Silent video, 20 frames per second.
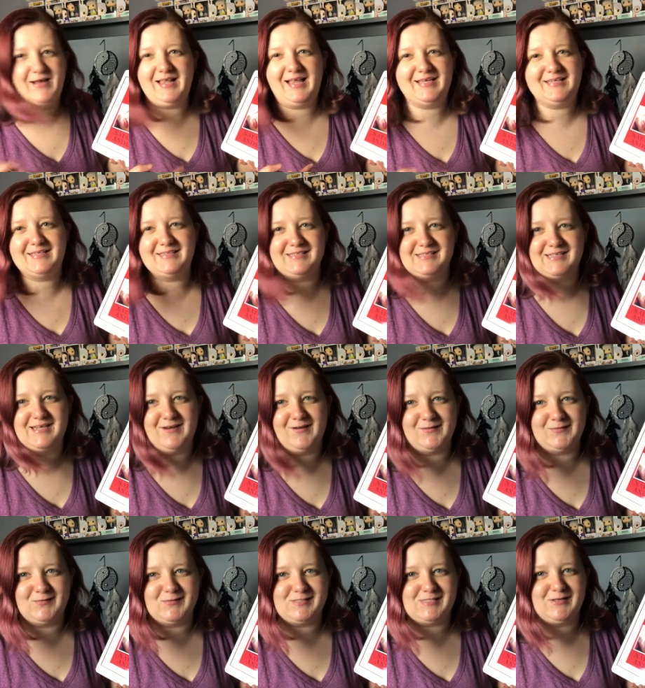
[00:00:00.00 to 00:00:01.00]
I liked this
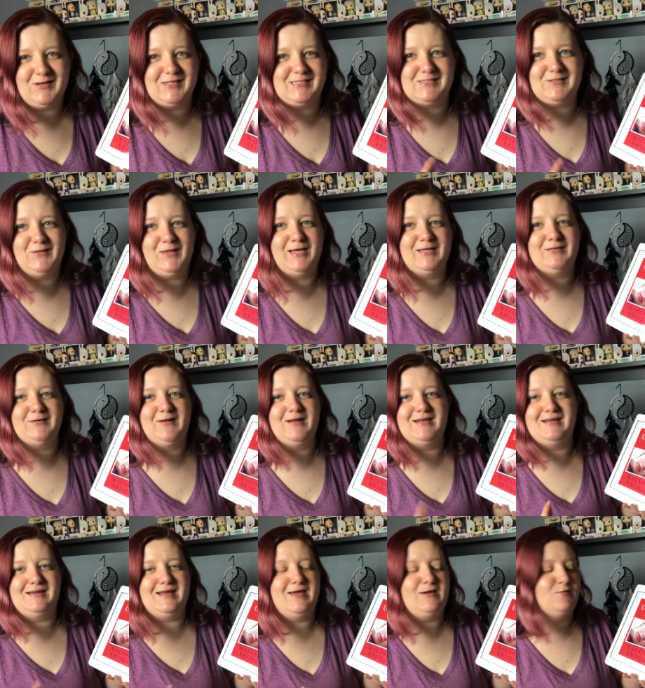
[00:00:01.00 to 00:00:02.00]
character. So I still liked it. I
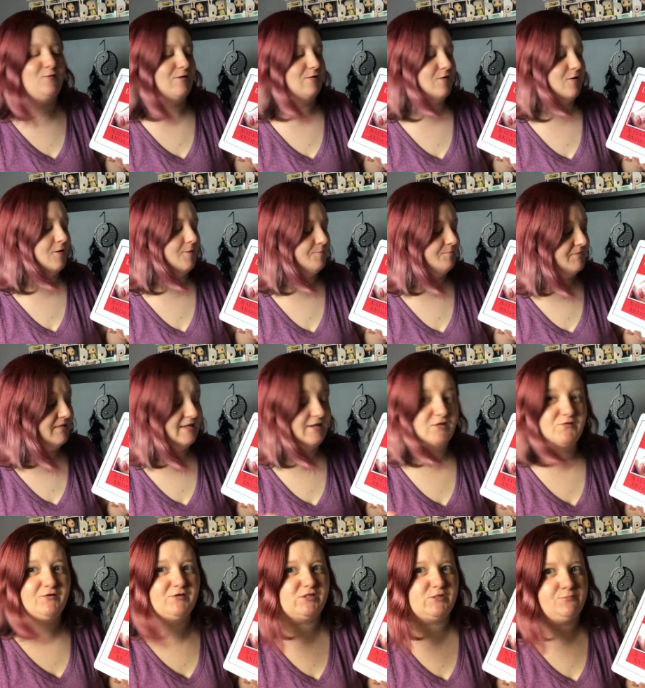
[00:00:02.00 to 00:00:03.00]
didn't hate her at all. And I
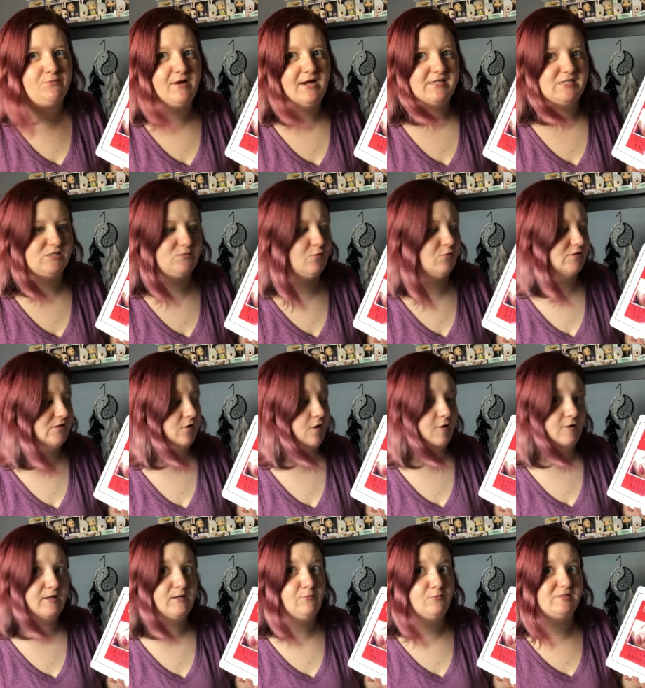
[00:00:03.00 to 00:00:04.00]
was very surprised because most
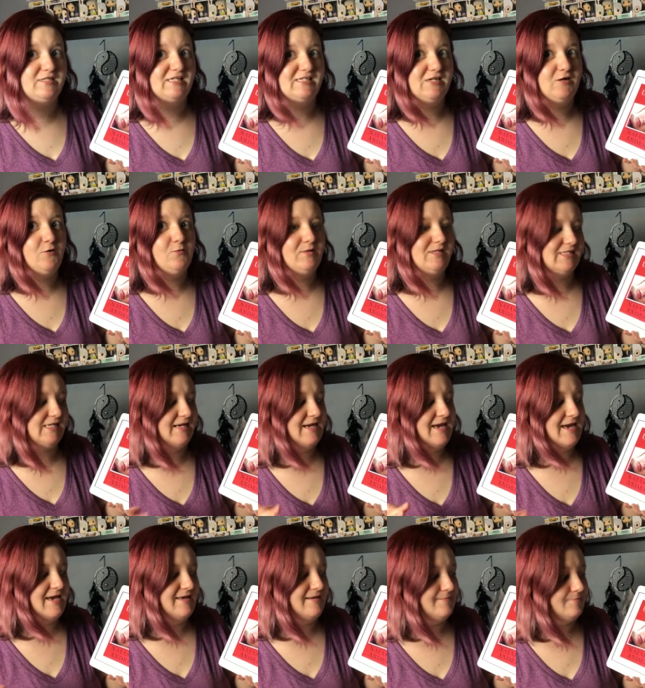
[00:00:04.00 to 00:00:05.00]
Harlequin Presents heroines I
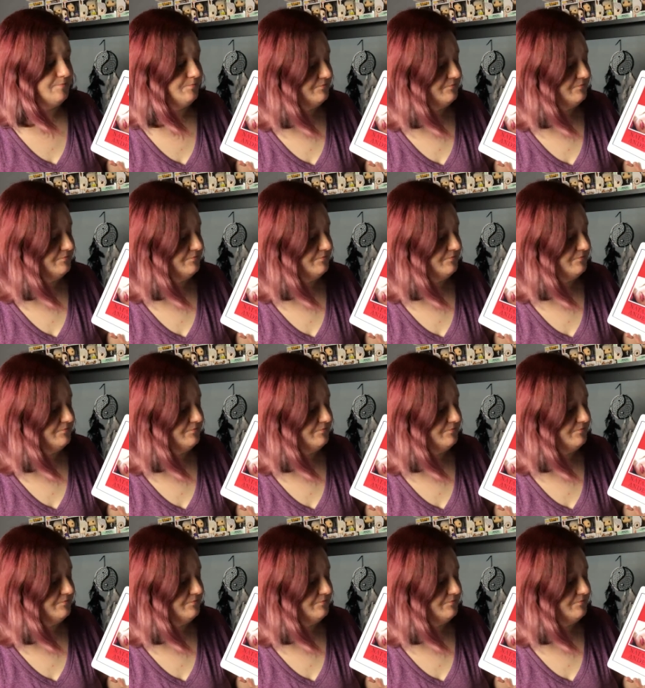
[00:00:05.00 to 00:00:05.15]
hate.